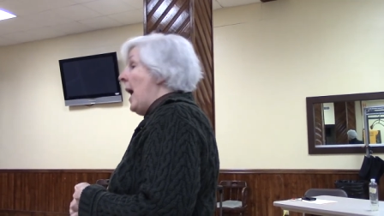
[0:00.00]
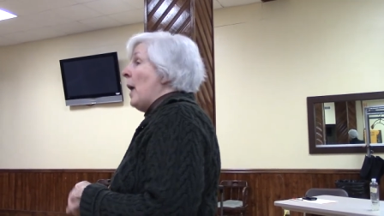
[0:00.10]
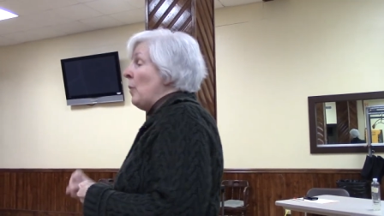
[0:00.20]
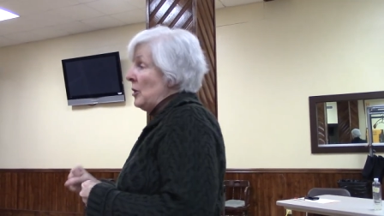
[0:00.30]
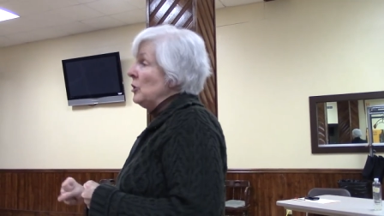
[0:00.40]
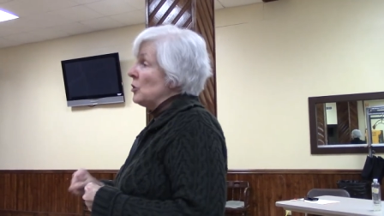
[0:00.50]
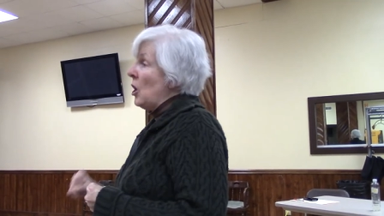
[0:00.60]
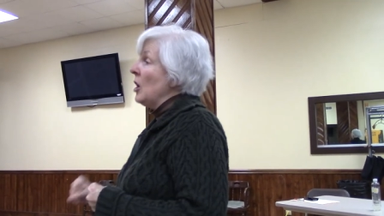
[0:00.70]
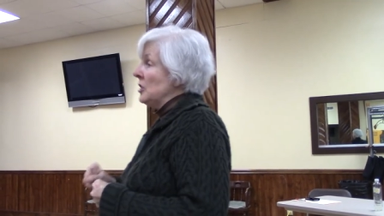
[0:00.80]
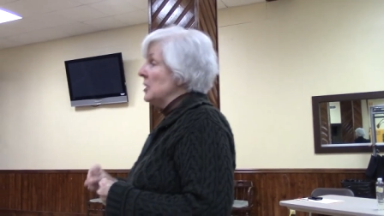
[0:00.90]
And when you
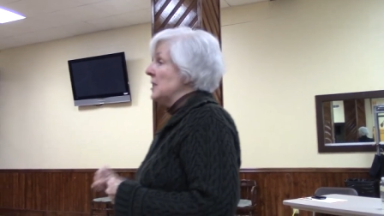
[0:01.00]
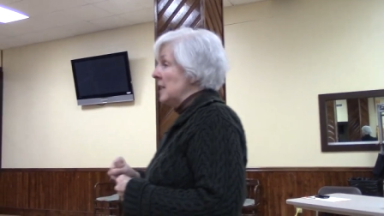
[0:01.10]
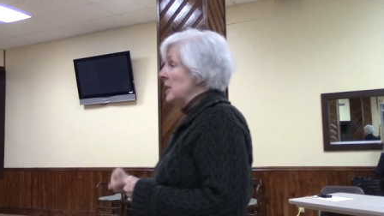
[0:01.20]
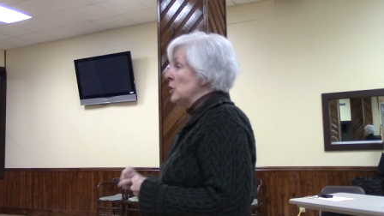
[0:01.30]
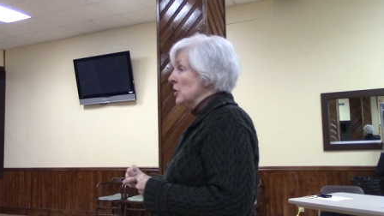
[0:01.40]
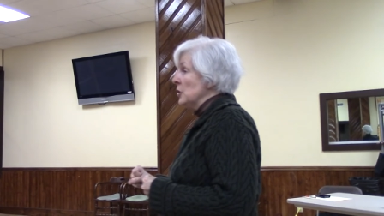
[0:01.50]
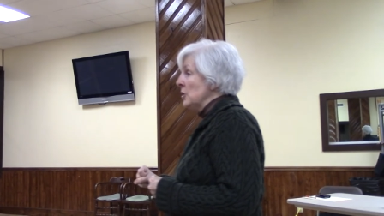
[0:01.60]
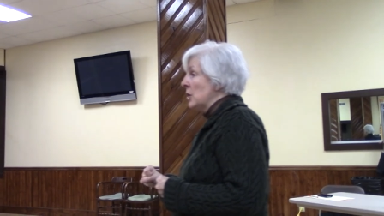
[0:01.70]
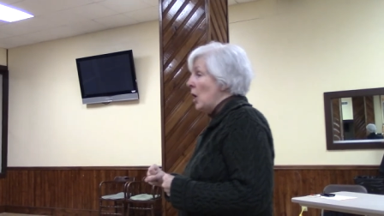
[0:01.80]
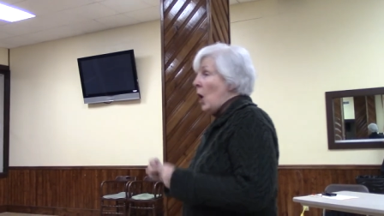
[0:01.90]
talk to
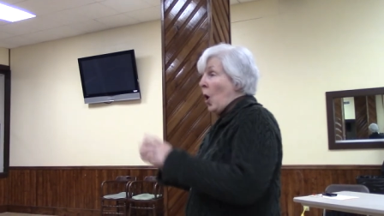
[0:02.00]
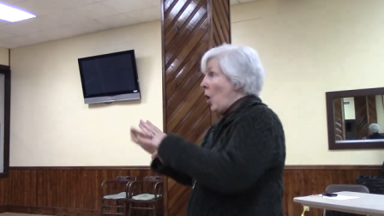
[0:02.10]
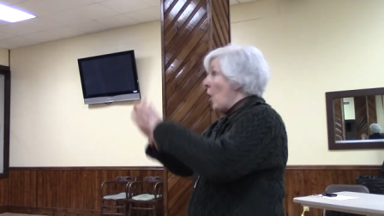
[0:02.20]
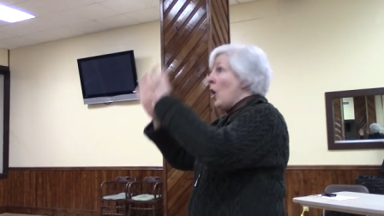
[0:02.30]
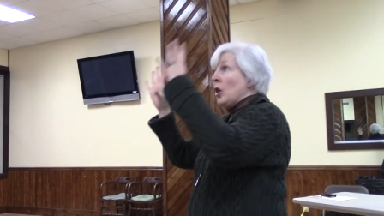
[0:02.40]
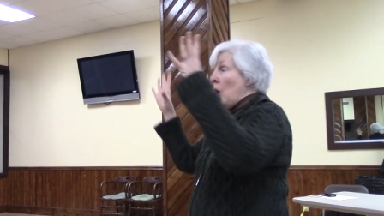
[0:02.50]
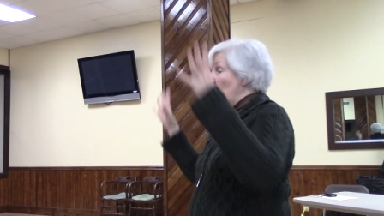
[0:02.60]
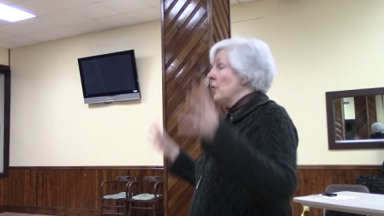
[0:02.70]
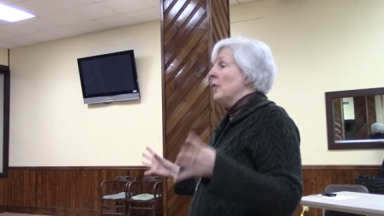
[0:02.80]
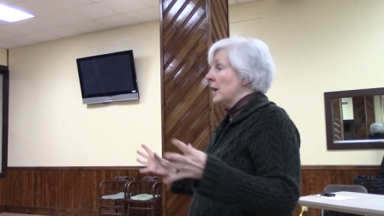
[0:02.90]
teachers, all
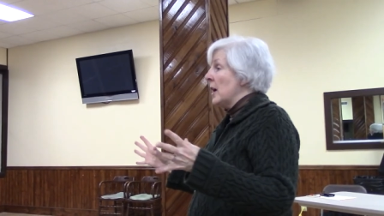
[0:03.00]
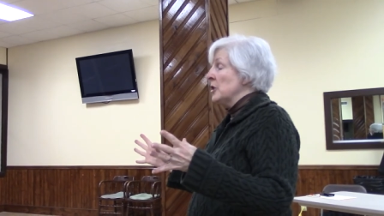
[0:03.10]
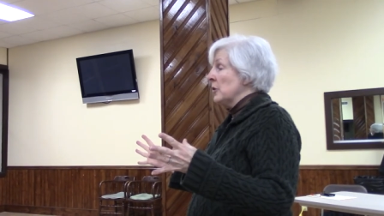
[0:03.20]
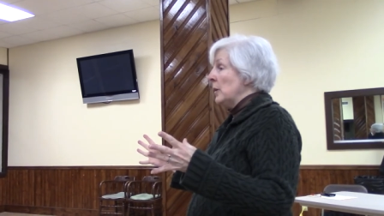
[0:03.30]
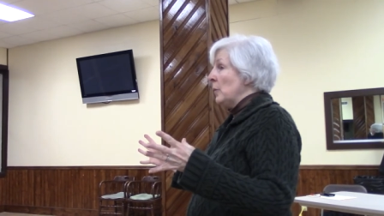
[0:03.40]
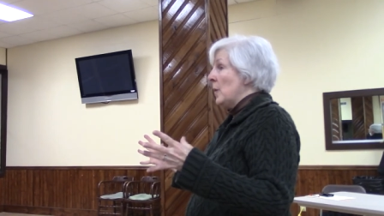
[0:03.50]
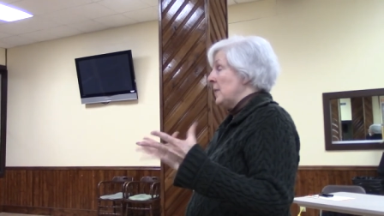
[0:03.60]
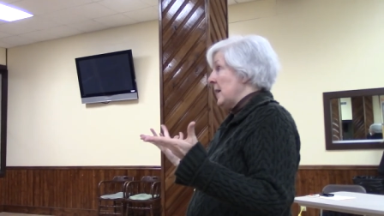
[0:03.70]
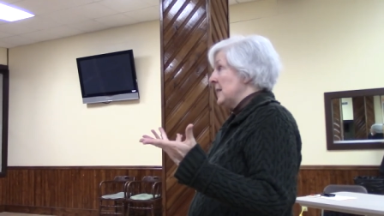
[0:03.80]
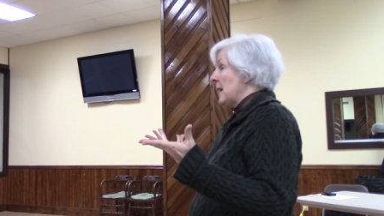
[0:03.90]
over the country,
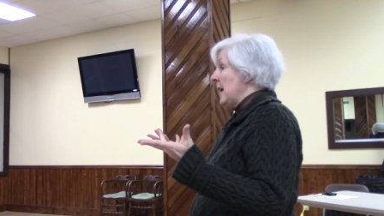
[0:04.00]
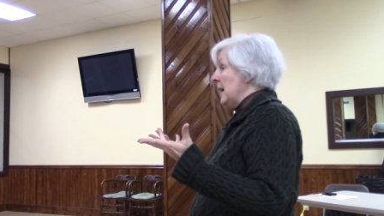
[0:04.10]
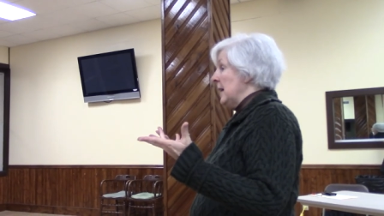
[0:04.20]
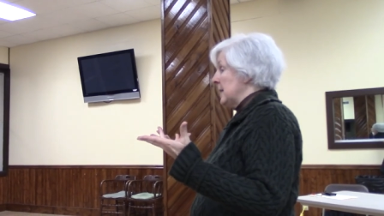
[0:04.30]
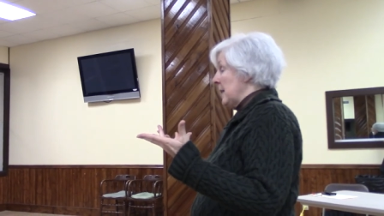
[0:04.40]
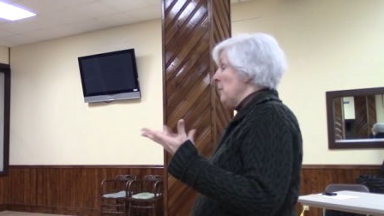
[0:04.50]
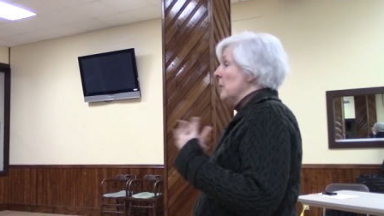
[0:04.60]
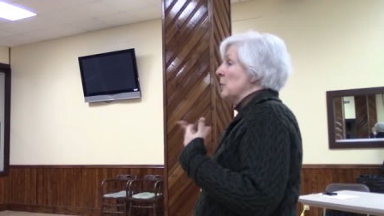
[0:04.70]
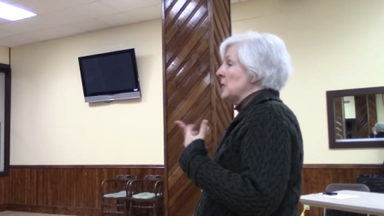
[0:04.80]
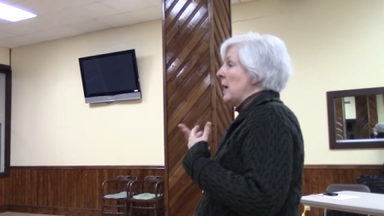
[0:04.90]
what they say is some of
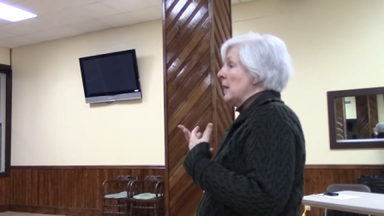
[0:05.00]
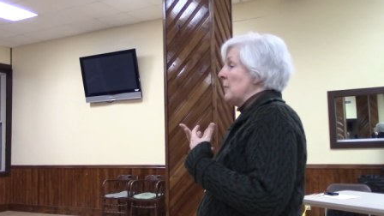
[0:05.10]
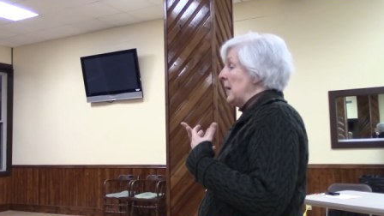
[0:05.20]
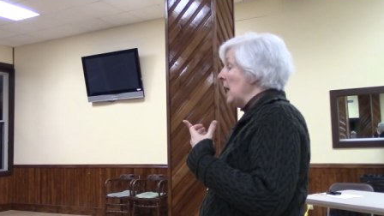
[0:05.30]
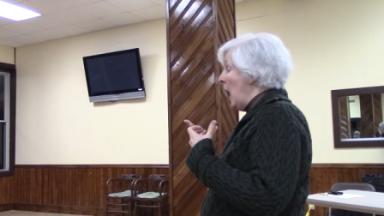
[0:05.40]
them are telling me,